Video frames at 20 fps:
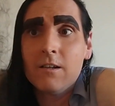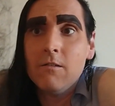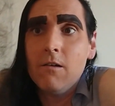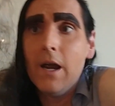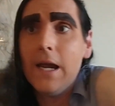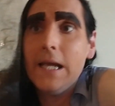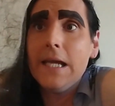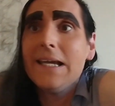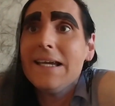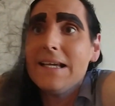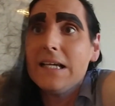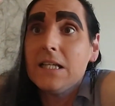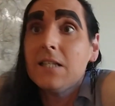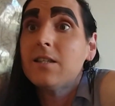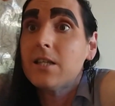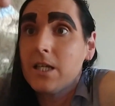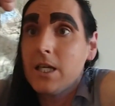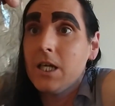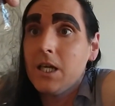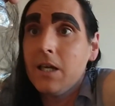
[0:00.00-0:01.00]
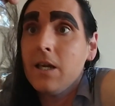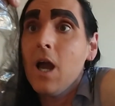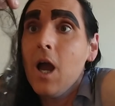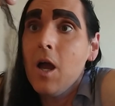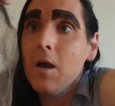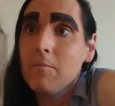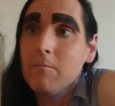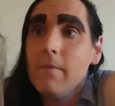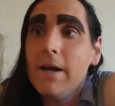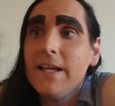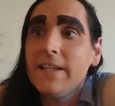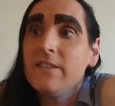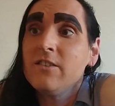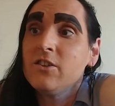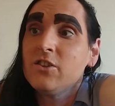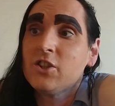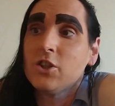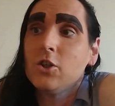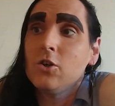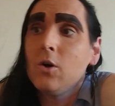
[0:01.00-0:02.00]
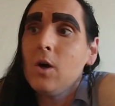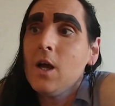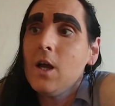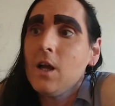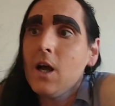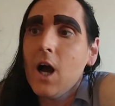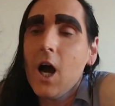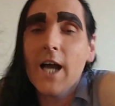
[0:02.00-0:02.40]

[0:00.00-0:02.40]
crazy. Mental.